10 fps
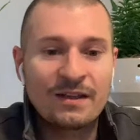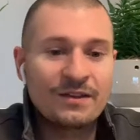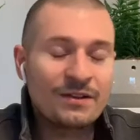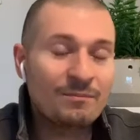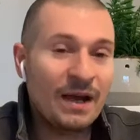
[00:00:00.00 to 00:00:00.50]

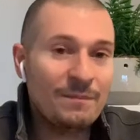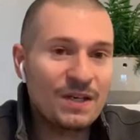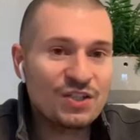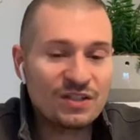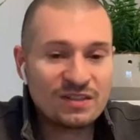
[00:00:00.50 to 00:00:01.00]
They might
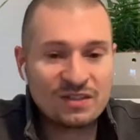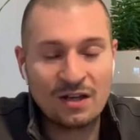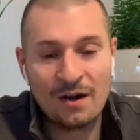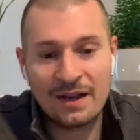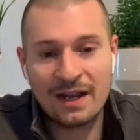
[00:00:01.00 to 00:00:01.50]
be just
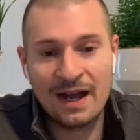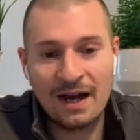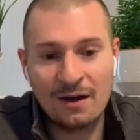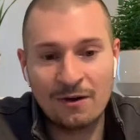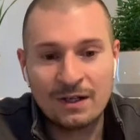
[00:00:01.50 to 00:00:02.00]
starting
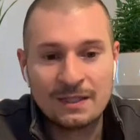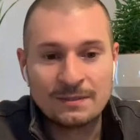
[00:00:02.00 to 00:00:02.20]
out.